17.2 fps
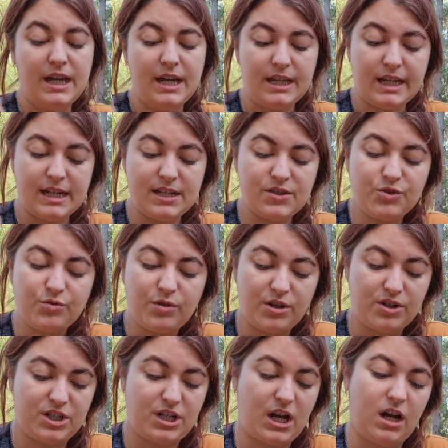That's throat
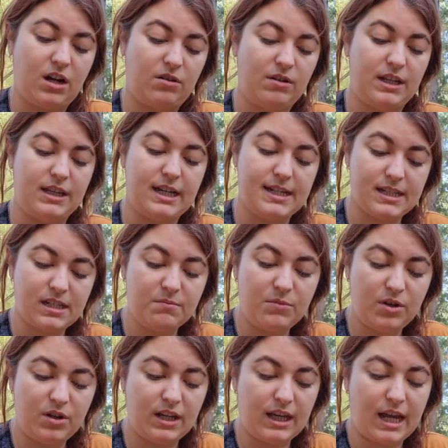chakra, that's
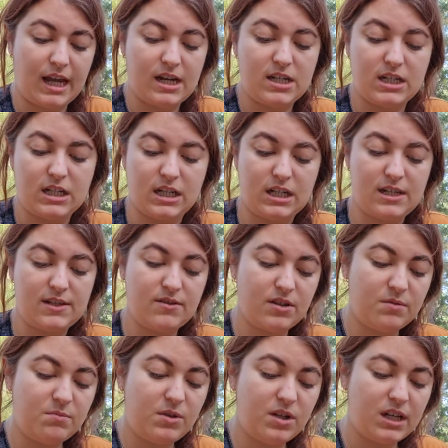communication. So
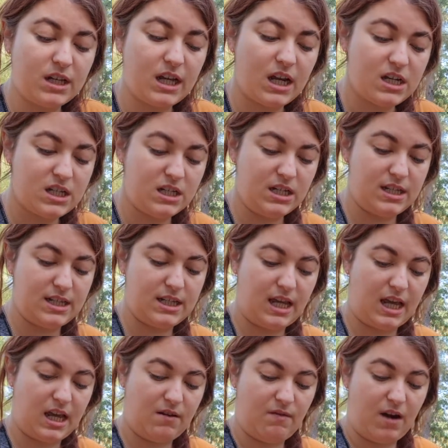communication is
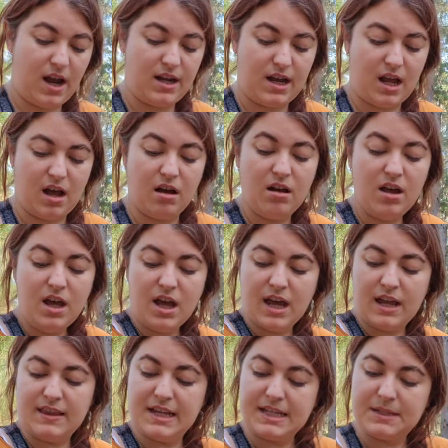key right now,
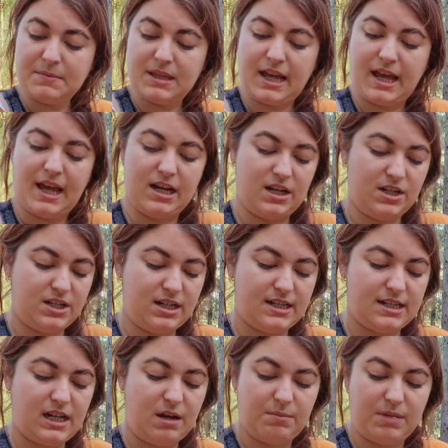and that's where that energy is
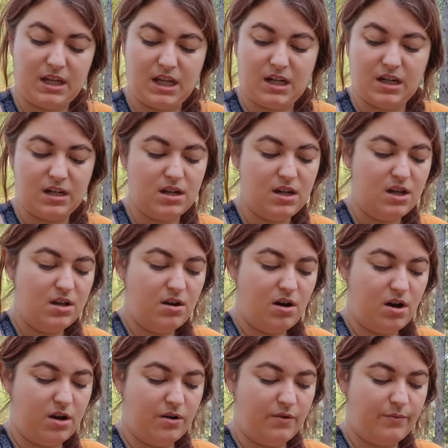coming in,
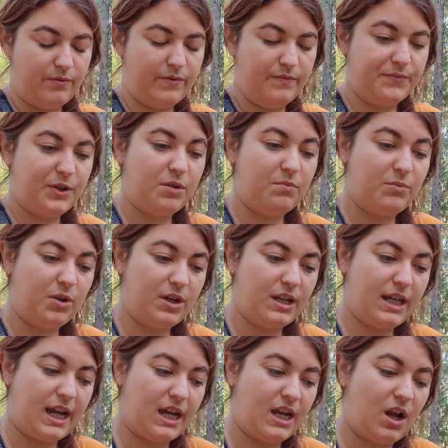of
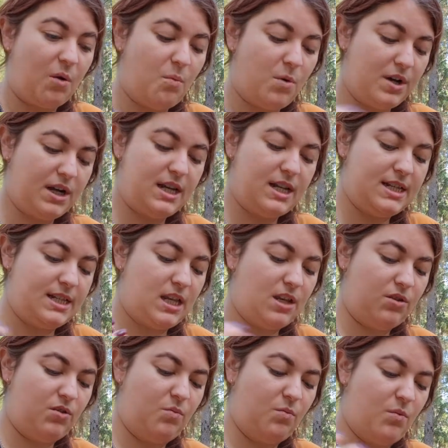communicating what it is
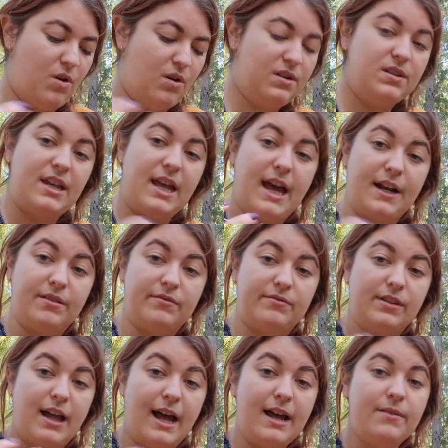that you want out of
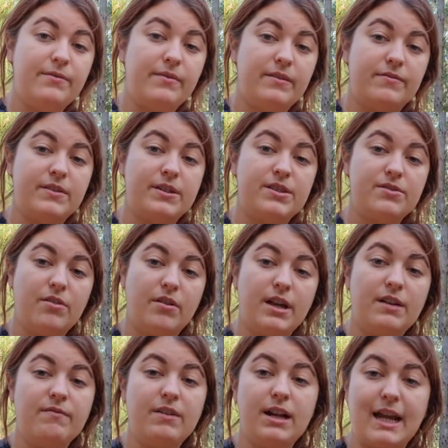life. If it's not
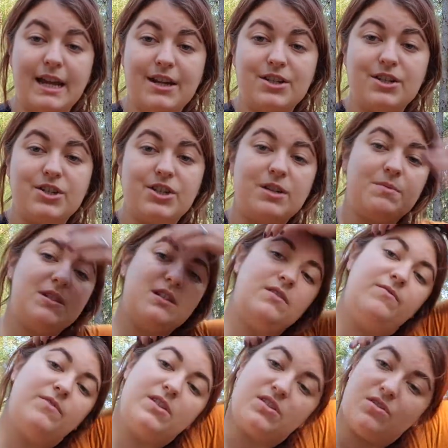in relationships and
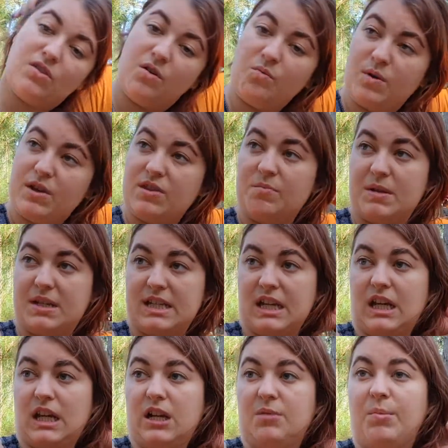if it's not with a
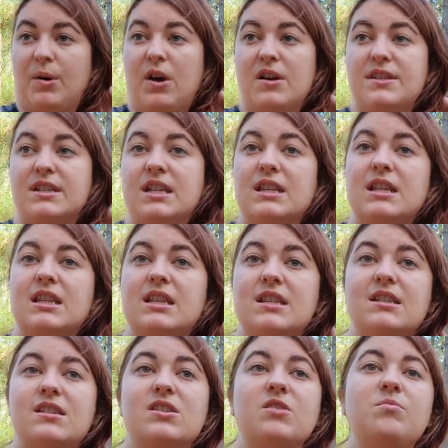particular person, then this
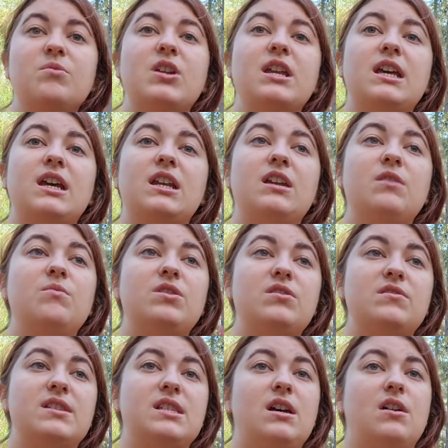is communicating with
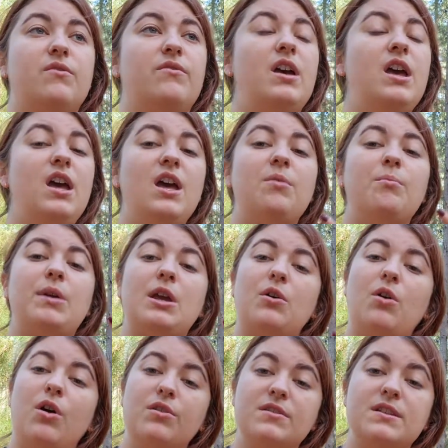yourself, being
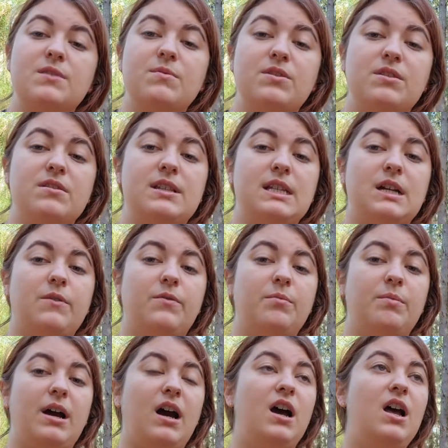honest with yourself
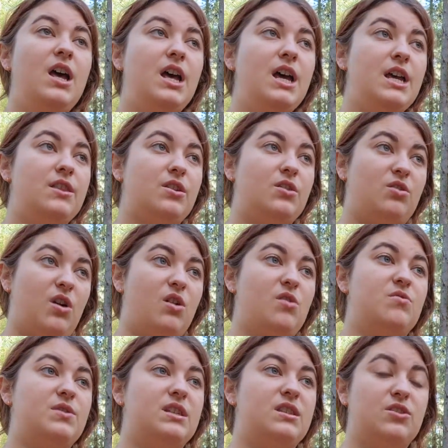about the
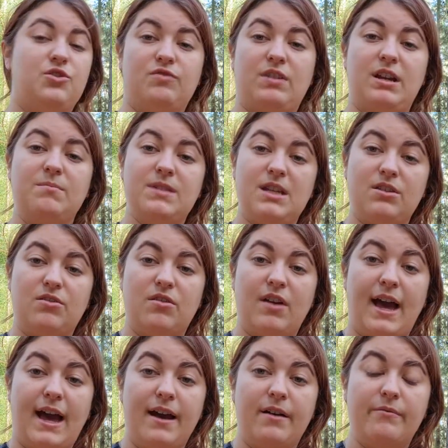goals and the dreams that you
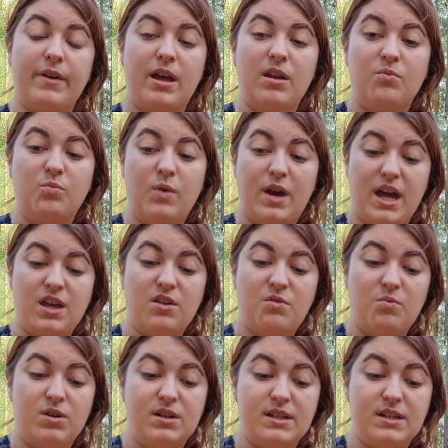have and where you want